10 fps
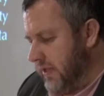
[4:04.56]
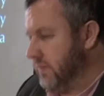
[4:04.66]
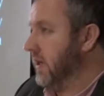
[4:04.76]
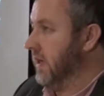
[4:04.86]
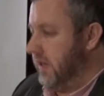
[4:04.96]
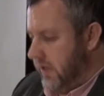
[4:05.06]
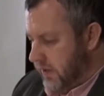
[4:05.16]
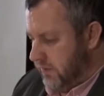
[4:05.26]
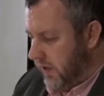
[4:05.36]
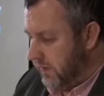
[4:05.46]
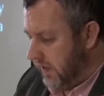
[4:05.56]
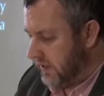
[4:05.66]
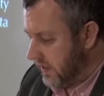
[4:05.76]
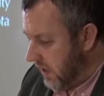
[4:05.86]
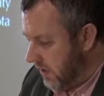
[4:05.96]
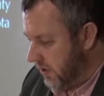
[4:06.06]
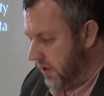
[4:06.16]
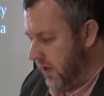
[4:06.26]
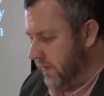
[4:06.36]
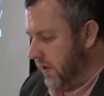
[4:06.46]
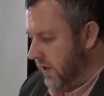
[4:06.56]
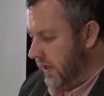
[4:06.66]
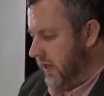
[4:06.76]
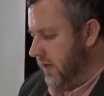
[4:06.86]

has been a prolific scholar of early